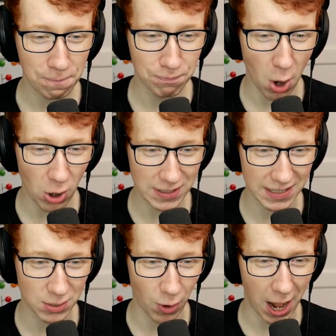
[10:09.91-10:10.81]
box
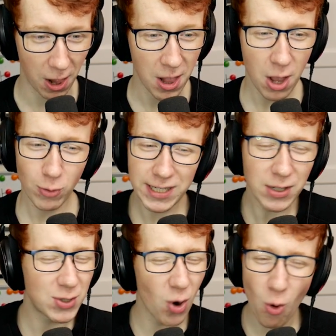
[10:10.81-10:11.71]
as well, which I
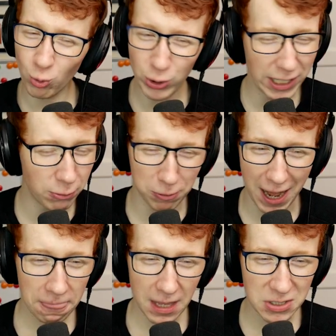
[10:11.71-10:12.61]
don't really
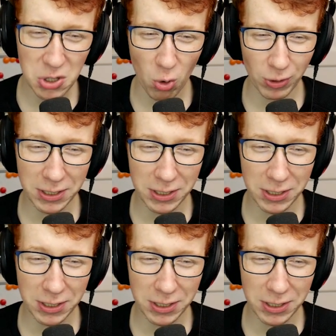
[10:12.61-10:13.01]
rate. I don't really